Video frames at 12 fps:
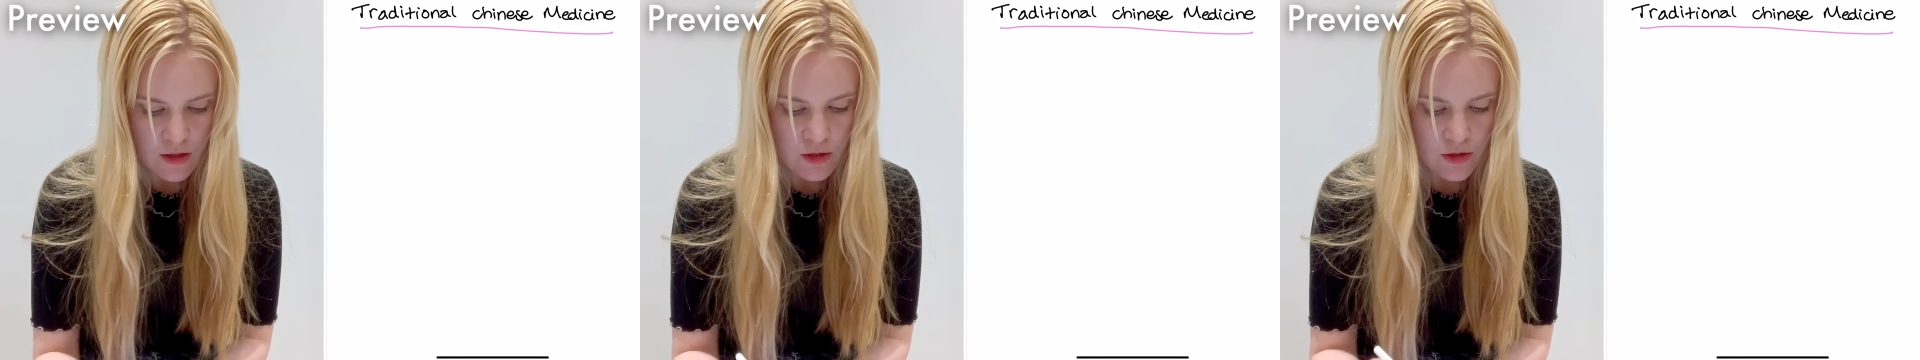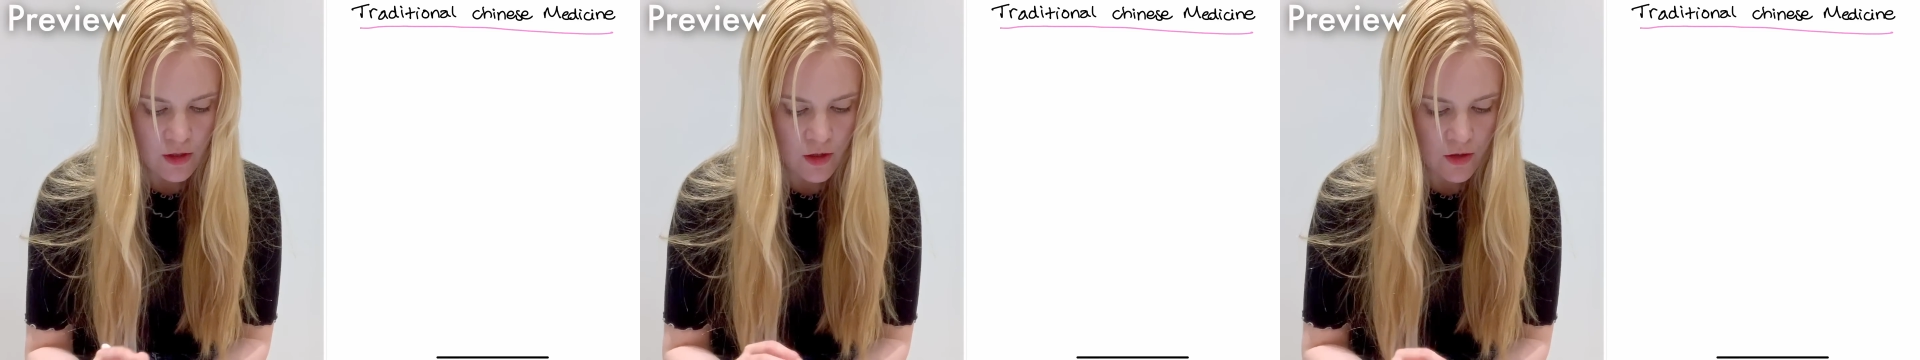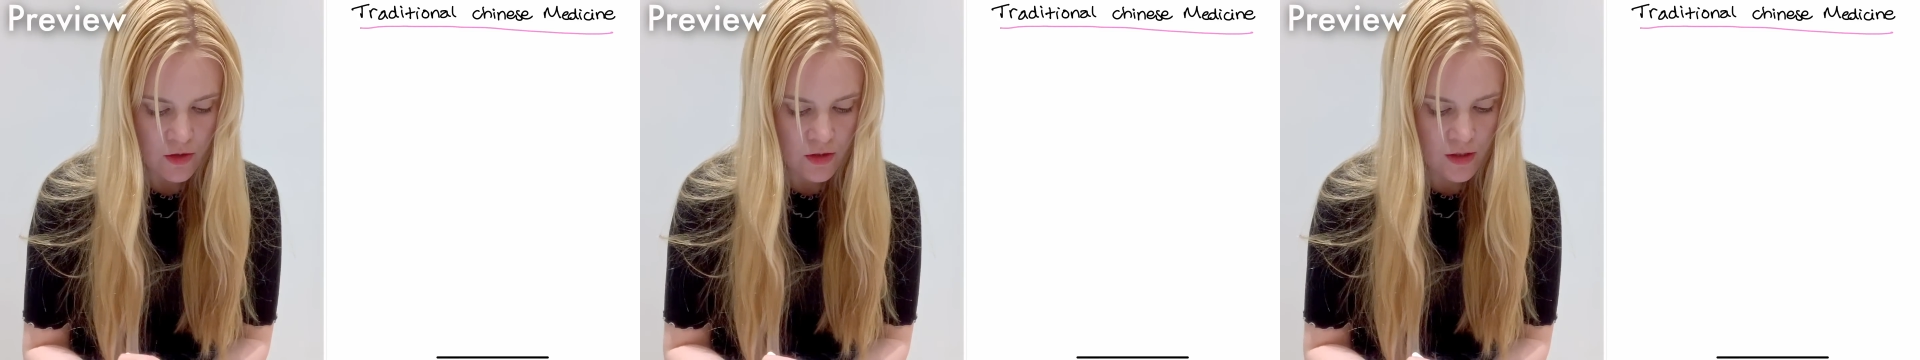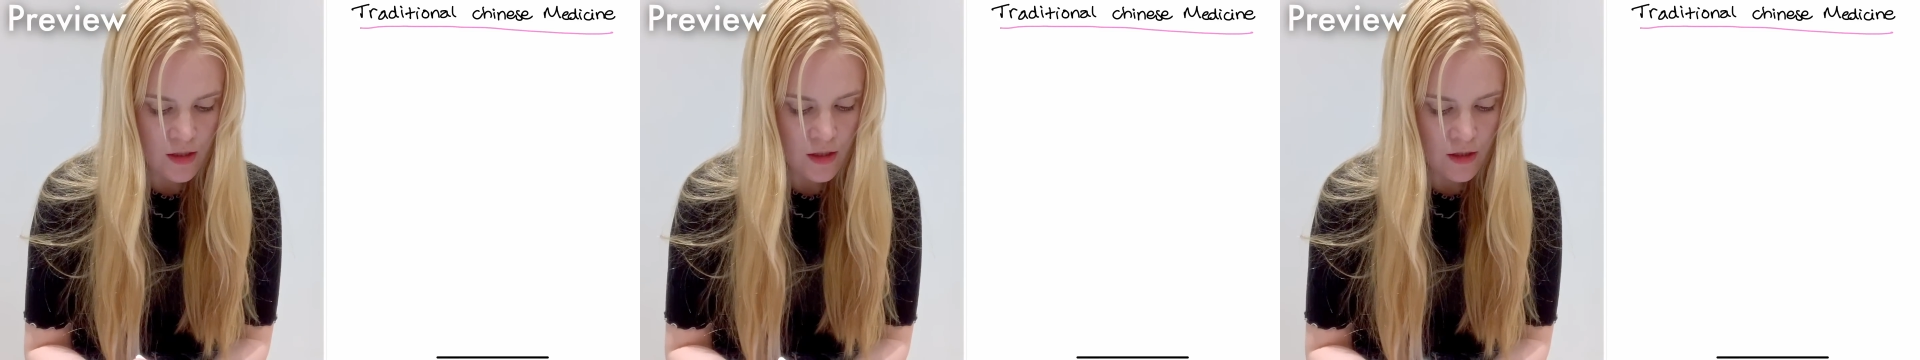So
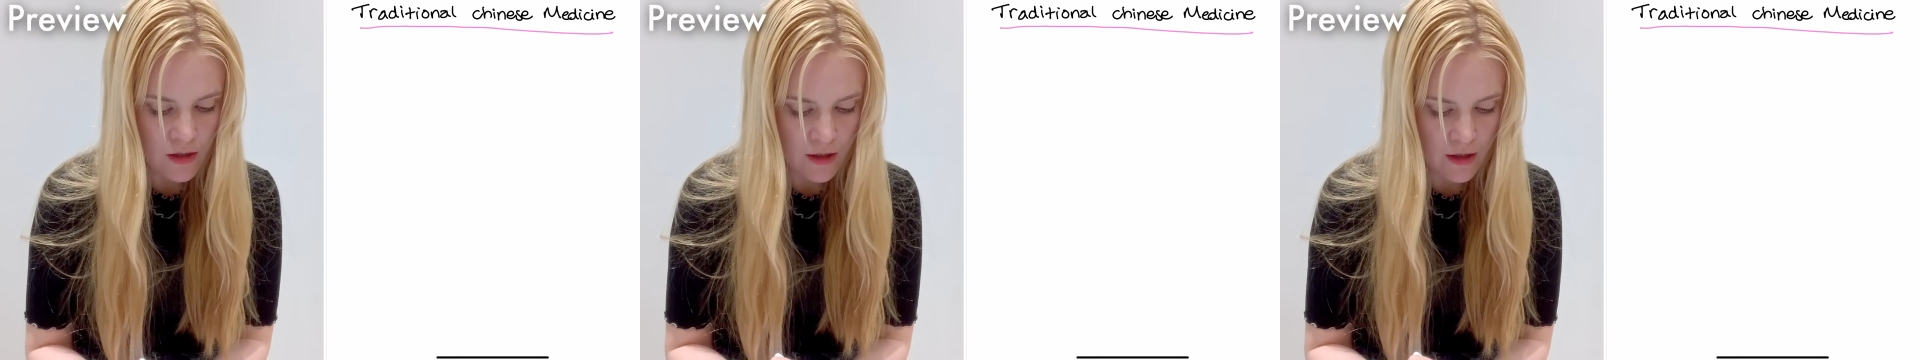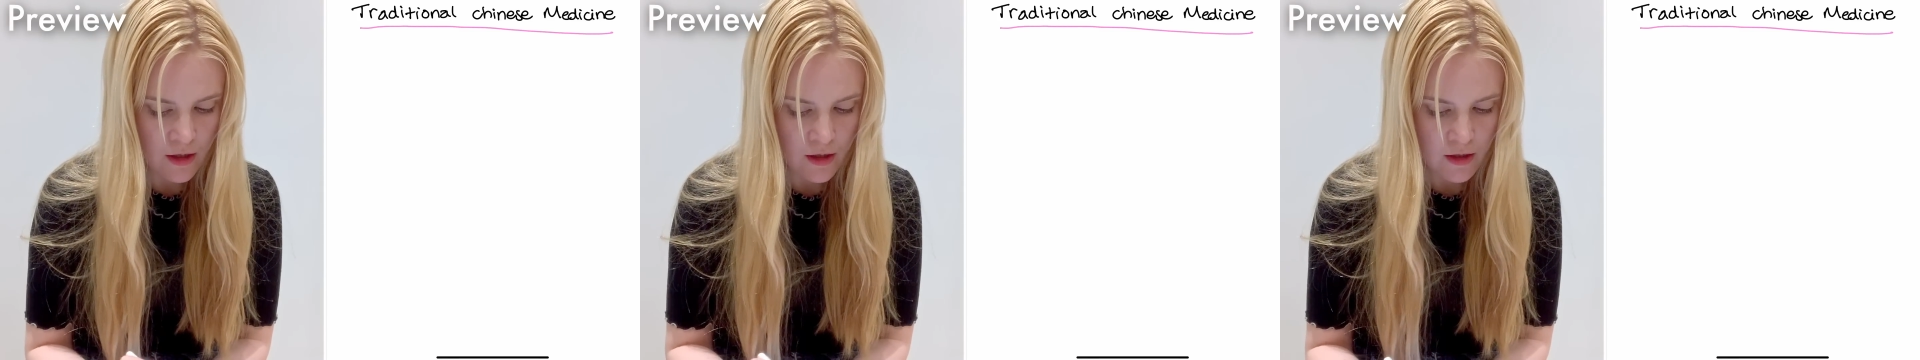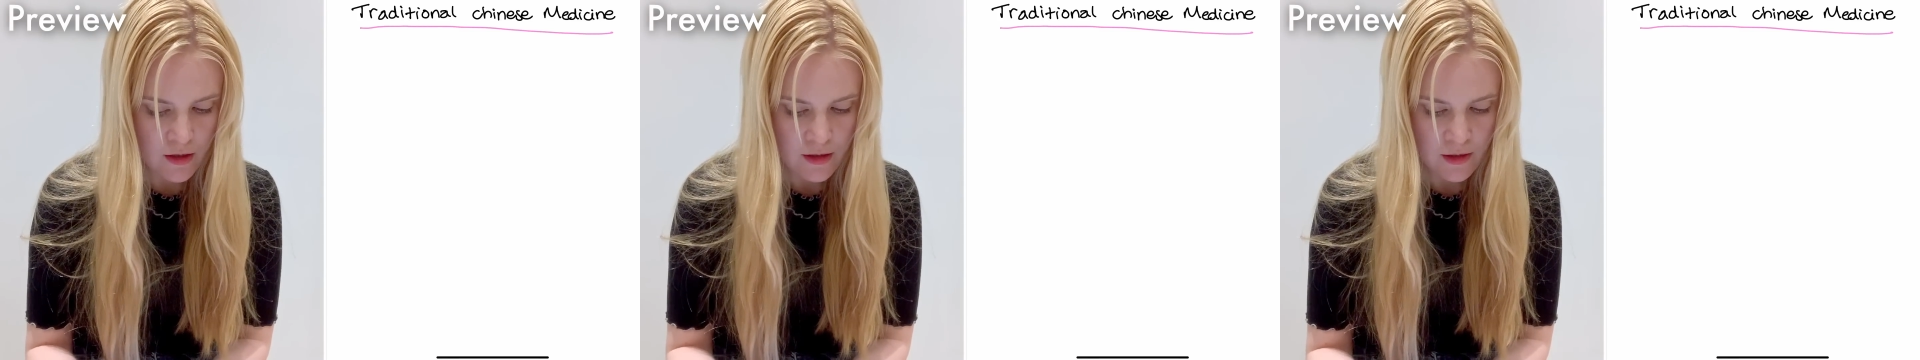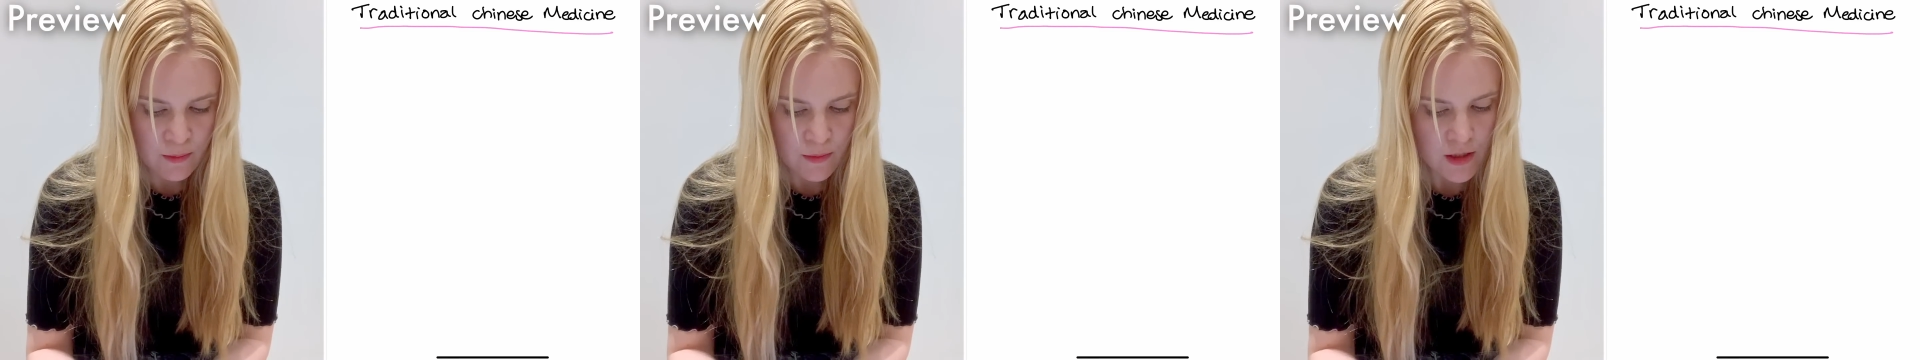qi
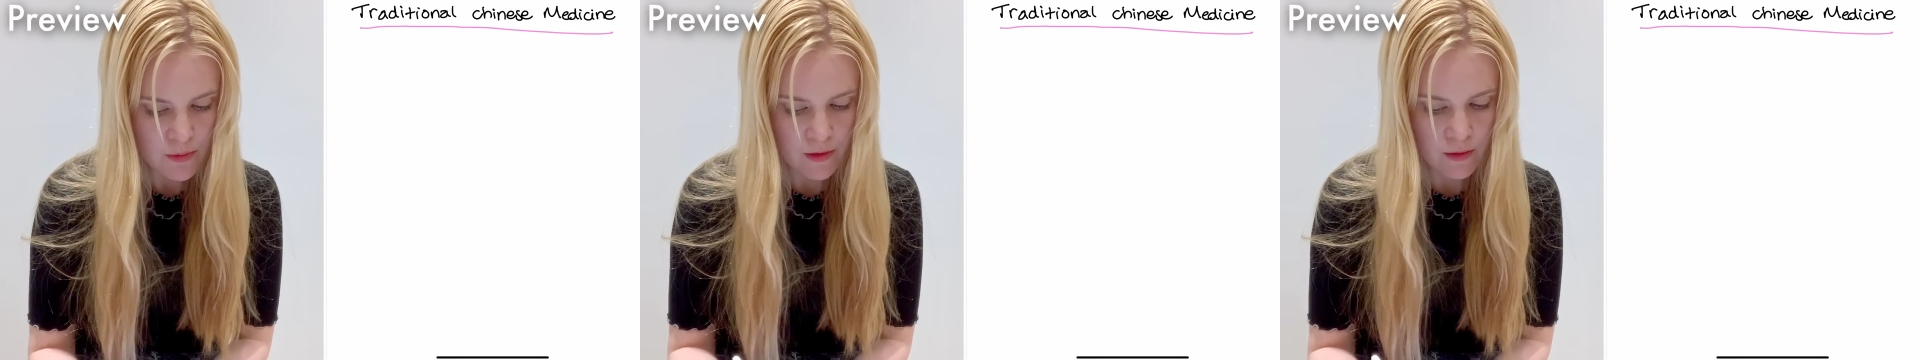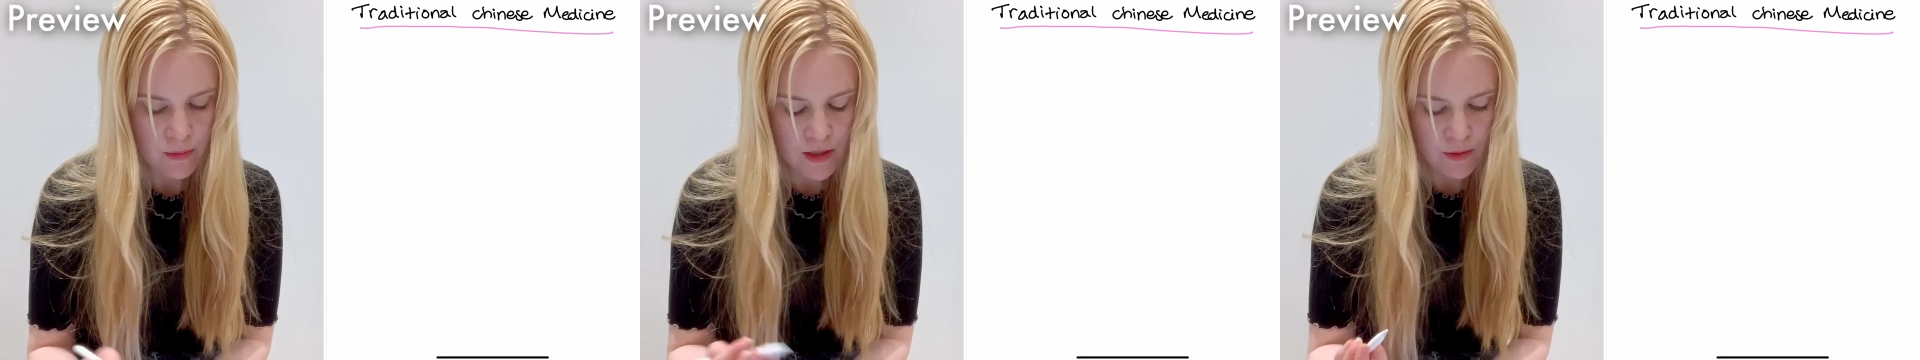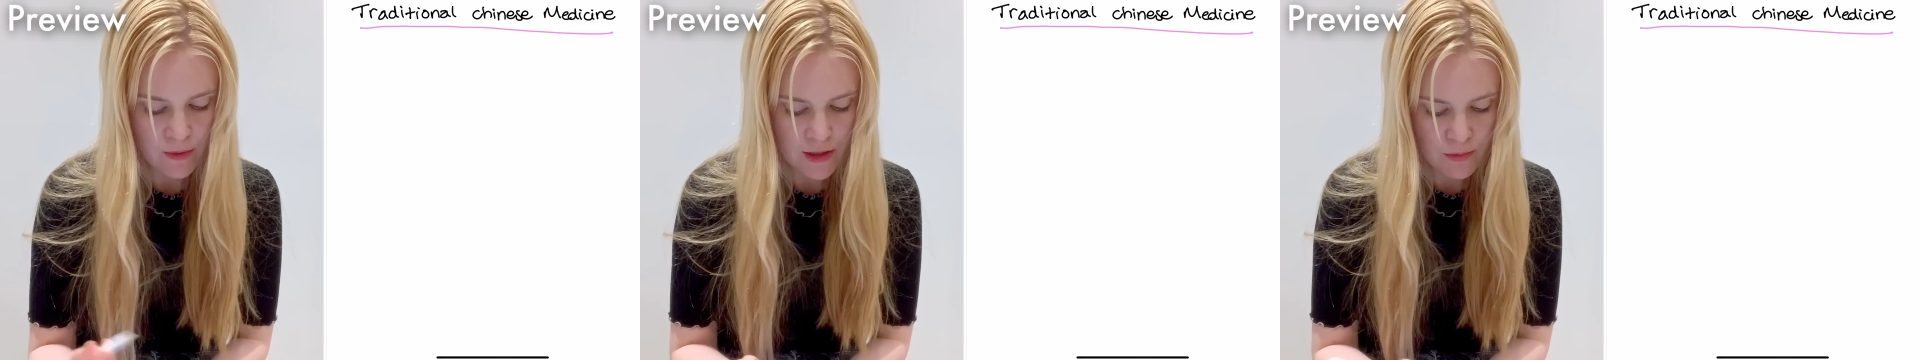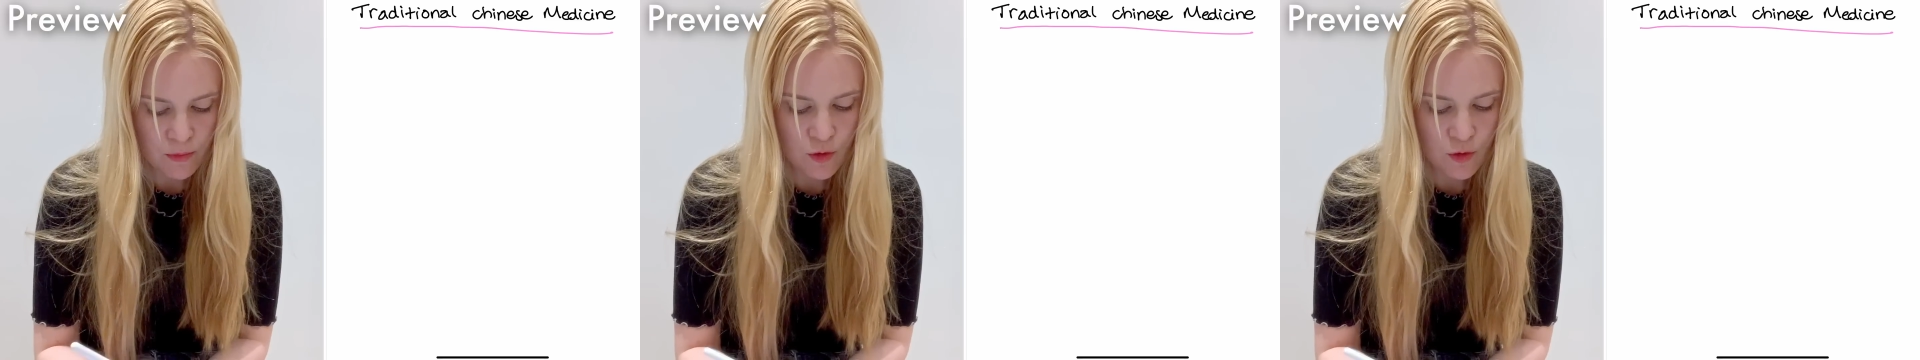can be spelled many ways.